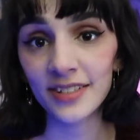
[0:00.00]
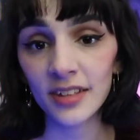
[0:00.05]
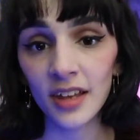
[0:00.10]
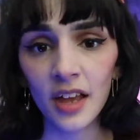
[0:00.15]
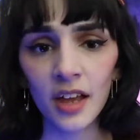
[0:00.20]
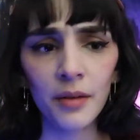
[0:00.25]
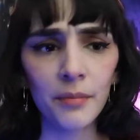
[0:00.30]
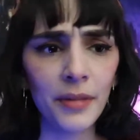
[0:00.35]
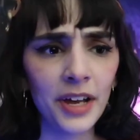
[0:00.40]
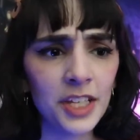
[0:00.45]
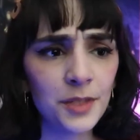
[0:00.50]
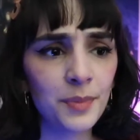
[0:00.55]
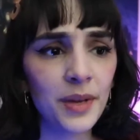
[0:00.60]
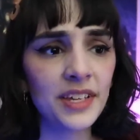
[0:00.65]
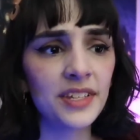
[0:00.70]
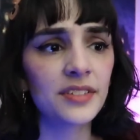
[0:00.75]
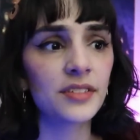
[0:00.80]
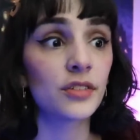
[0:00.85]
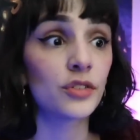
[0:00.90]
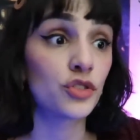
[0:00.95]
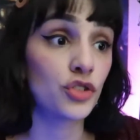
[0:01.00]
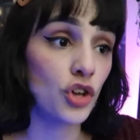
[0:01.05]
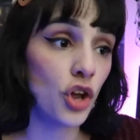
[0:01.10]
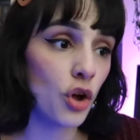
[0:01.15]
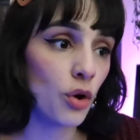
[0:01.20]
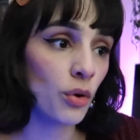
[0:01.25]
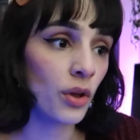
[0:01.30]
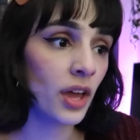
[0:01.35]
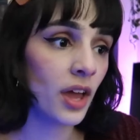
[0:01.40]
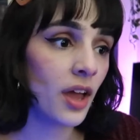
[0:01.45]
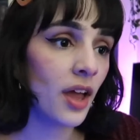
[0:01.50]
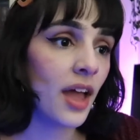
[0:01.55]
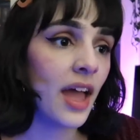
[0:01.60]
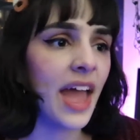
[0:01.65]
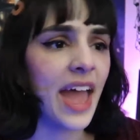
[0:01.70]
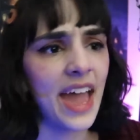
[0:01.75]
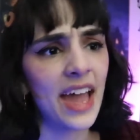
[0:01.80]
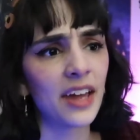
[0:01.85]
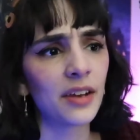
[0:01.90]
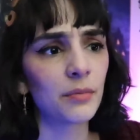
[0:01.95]
MySpace is a joke
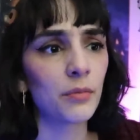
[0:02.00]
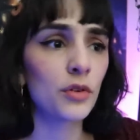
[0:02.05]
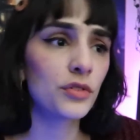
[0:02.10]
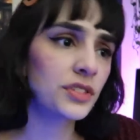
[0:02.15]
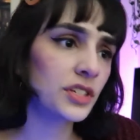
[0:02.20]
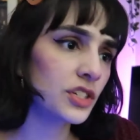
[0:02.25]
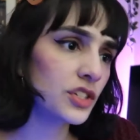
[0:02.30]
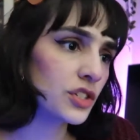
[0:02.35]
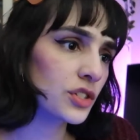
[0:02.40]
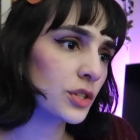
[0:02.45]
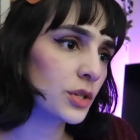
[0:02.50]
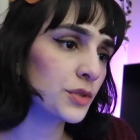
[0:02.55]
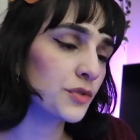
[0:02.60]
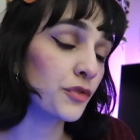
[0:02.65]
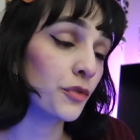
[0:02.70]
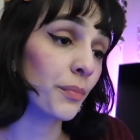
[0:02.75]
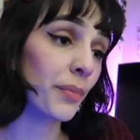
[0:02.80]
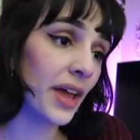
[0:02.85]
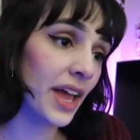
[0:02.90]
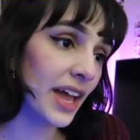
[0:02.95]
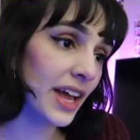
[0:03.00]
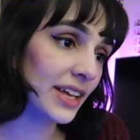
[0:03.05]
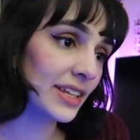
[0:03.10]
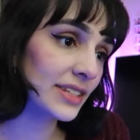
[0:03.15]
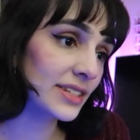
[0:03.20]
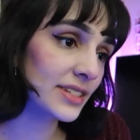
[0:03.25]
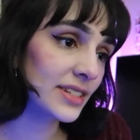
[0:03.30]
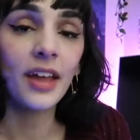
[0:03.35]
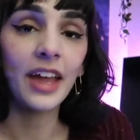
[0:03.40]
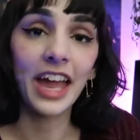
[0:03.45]
and mostly just used for bands,